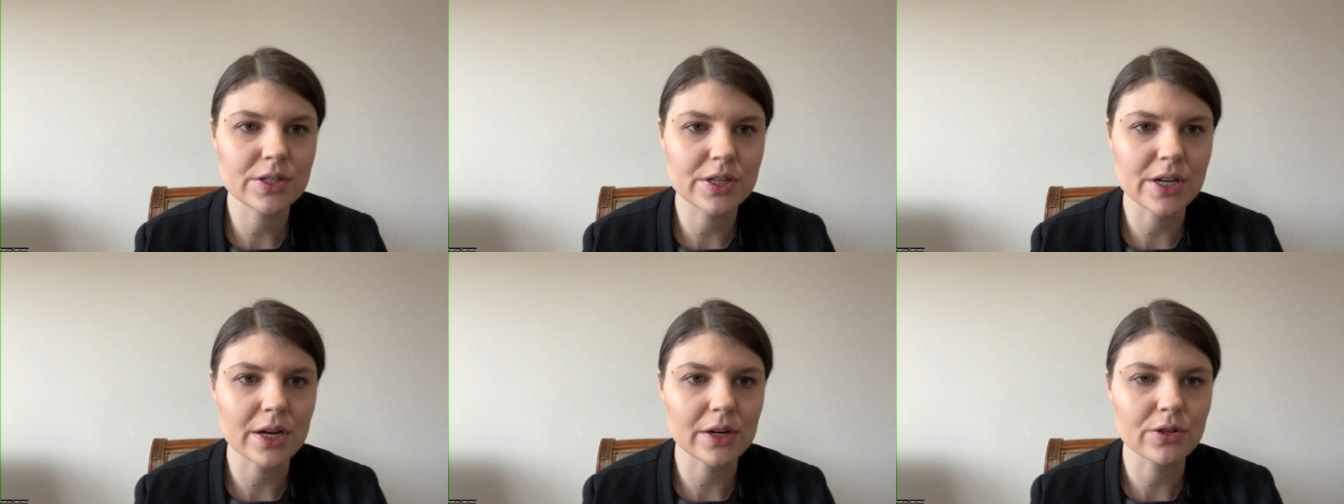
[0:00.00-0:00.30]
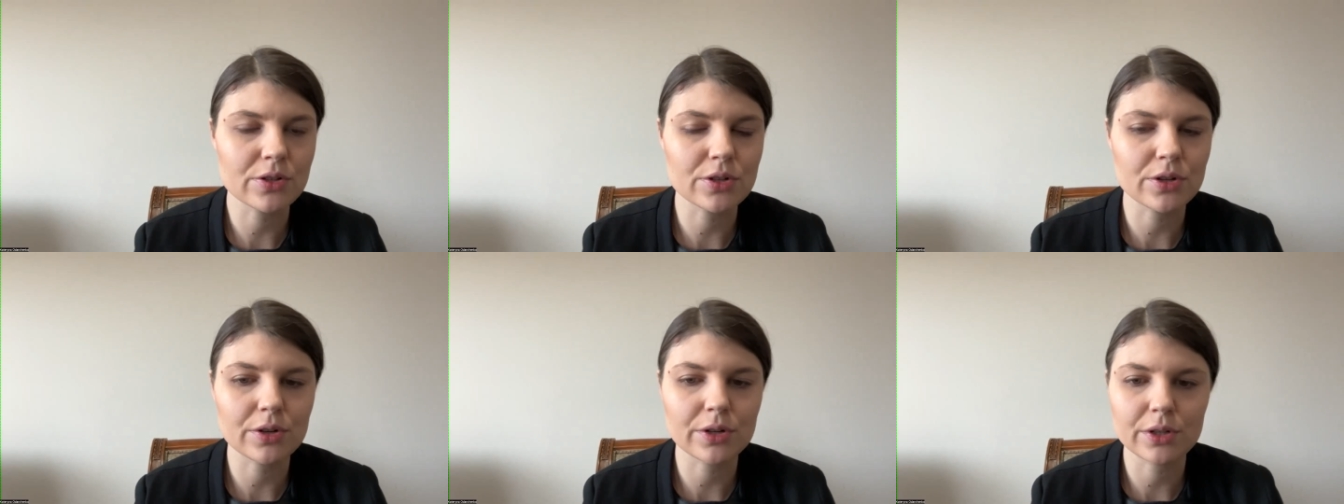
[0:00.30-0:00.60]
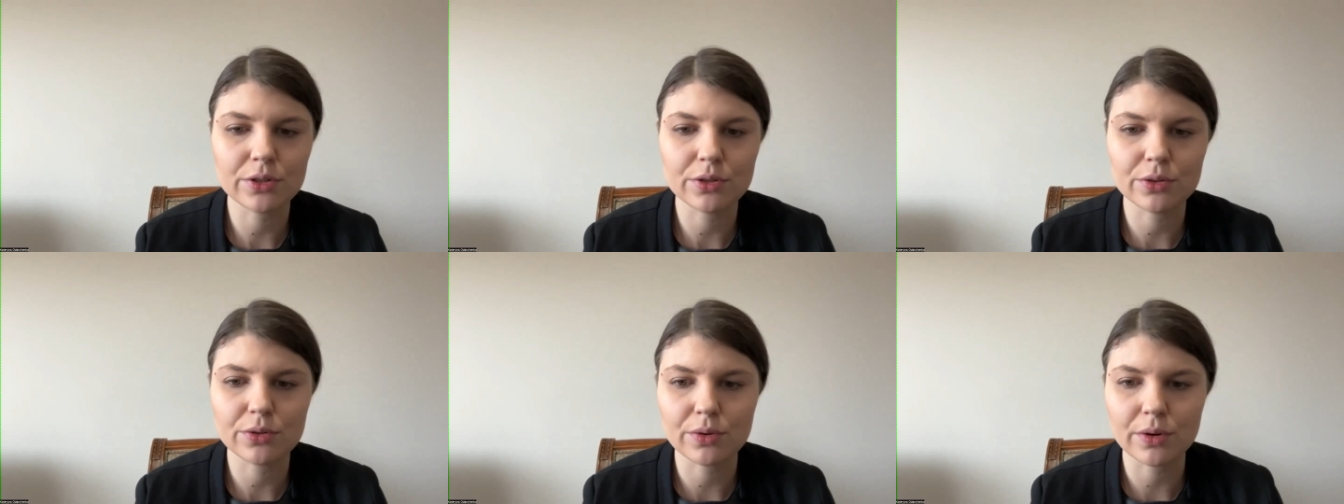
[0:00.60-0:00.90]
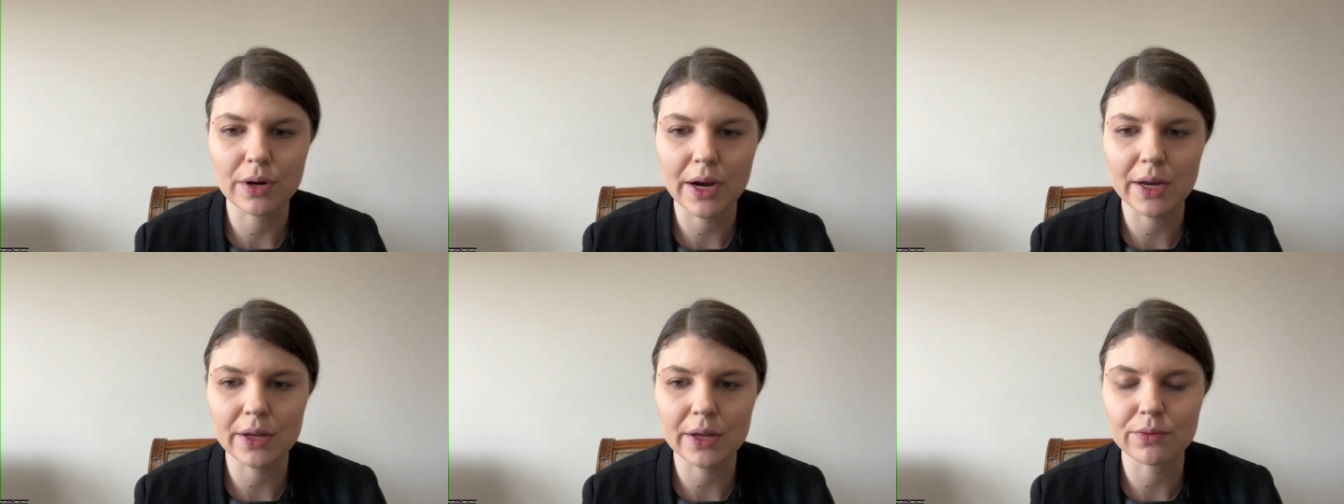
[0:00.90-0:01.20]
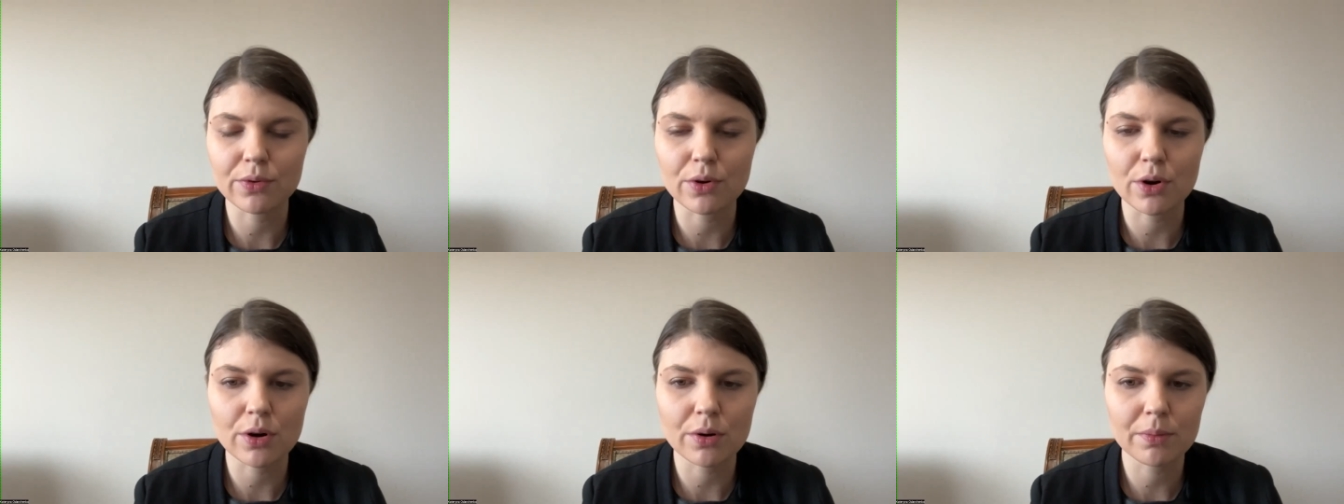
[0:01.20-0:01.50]
sector in
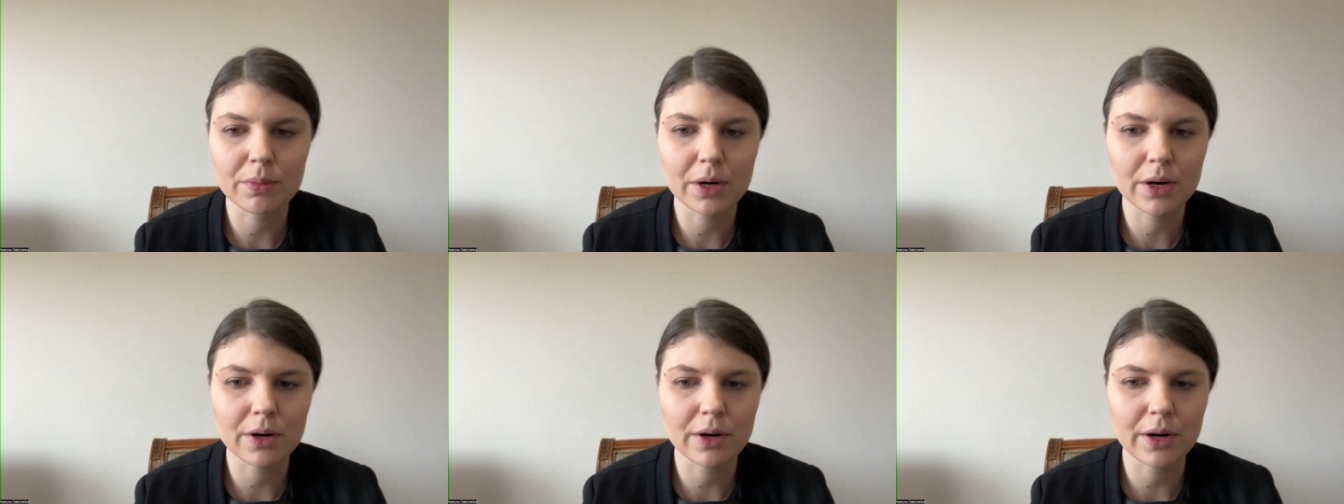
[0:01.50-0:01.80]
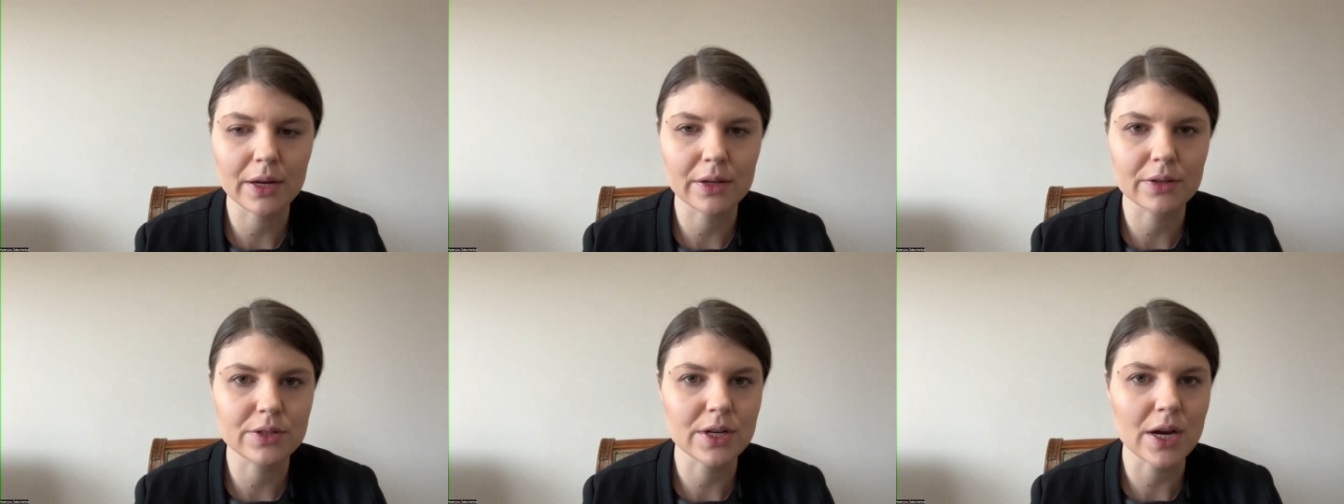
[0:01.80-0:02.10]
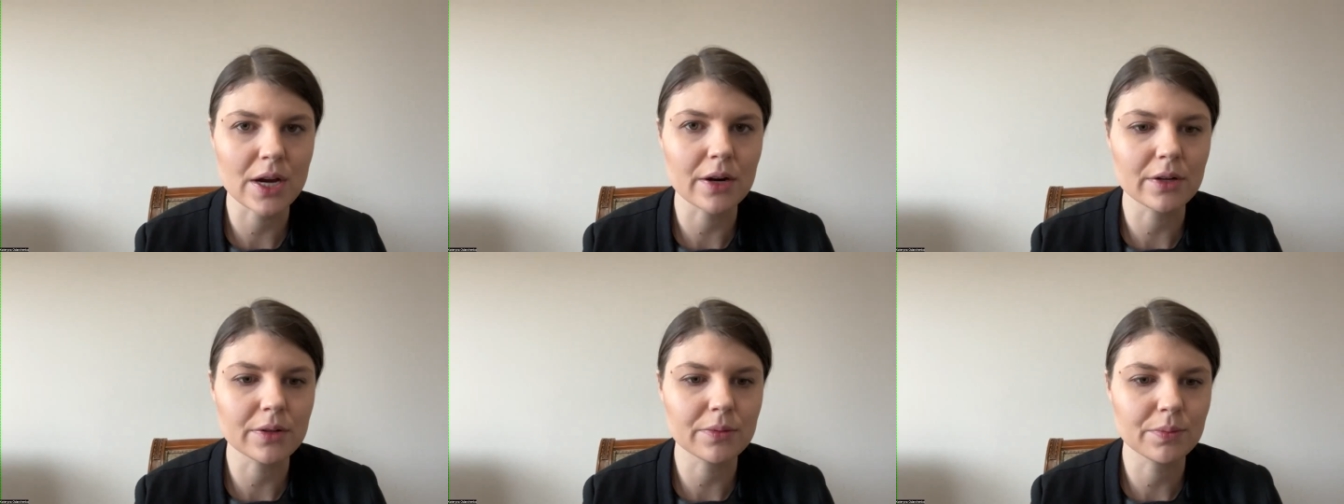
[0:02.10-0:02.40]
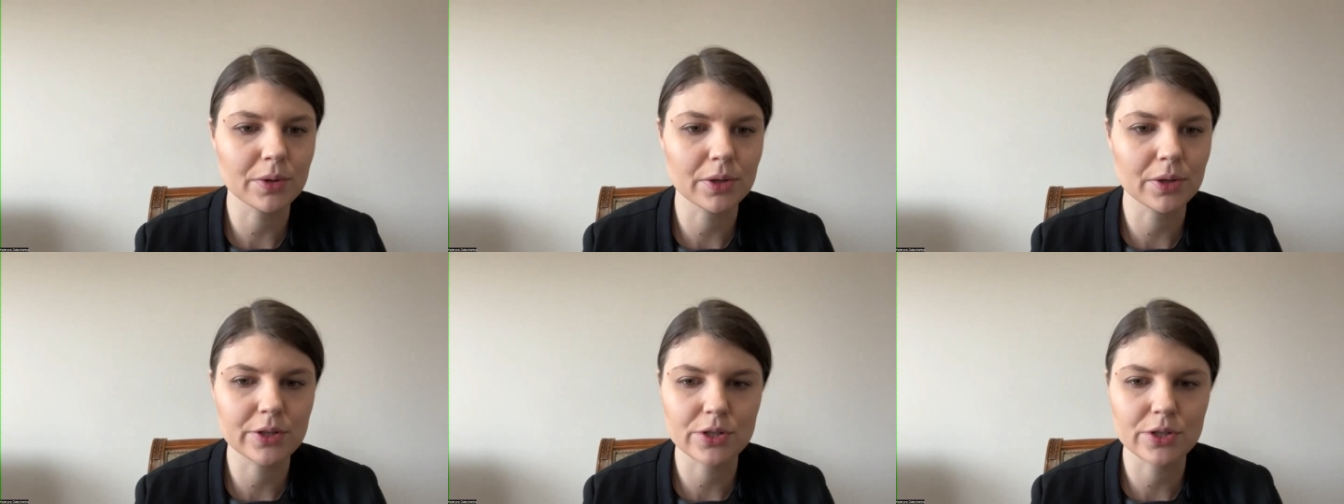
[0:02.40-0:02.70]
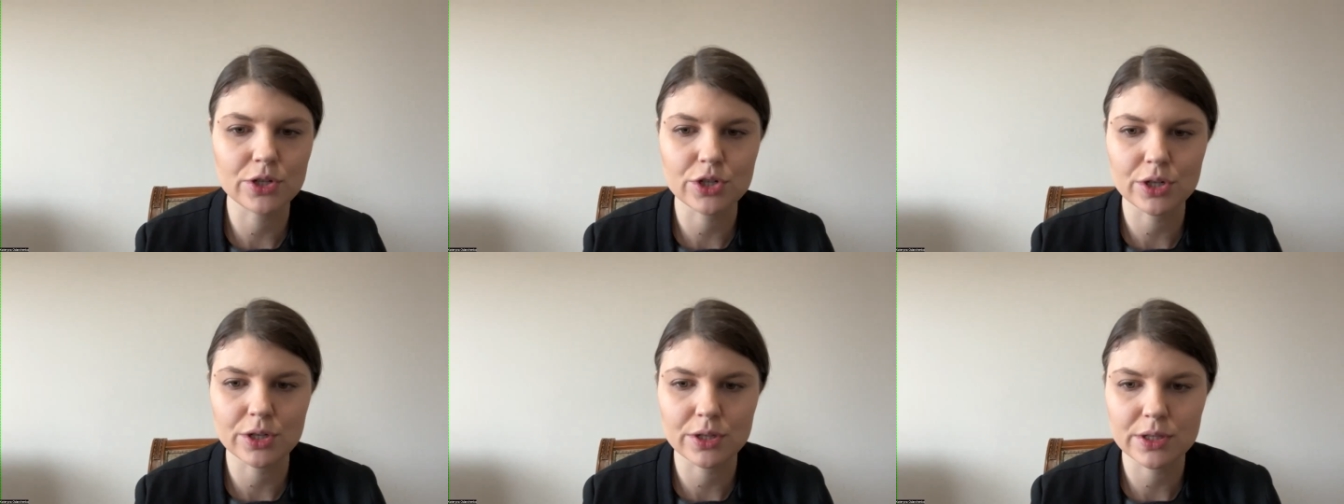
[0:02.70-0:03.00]
Ukraine, former and current
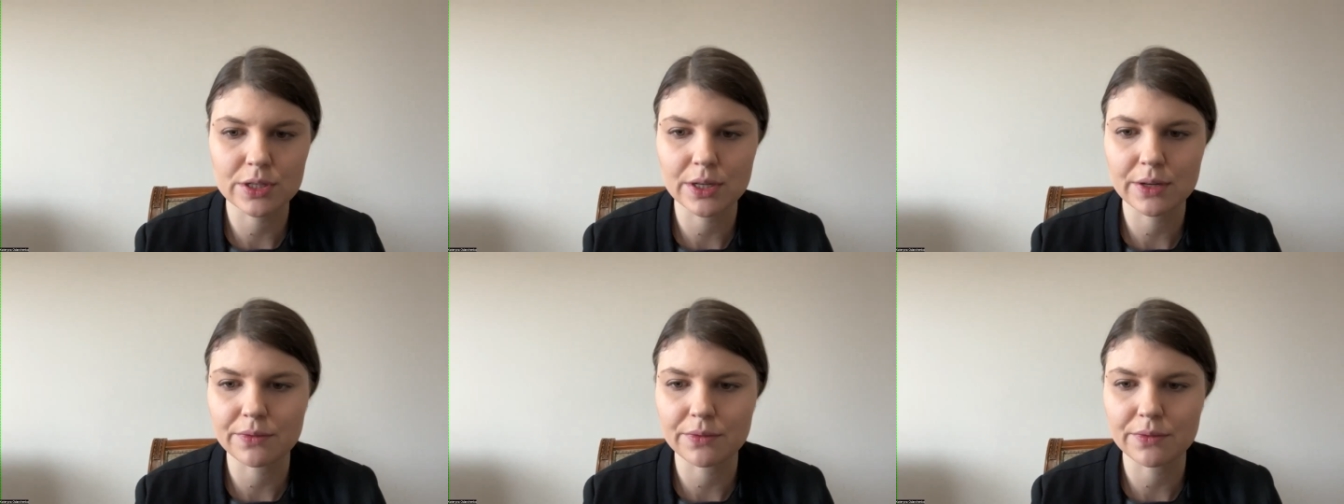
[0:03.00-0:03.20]
politicians.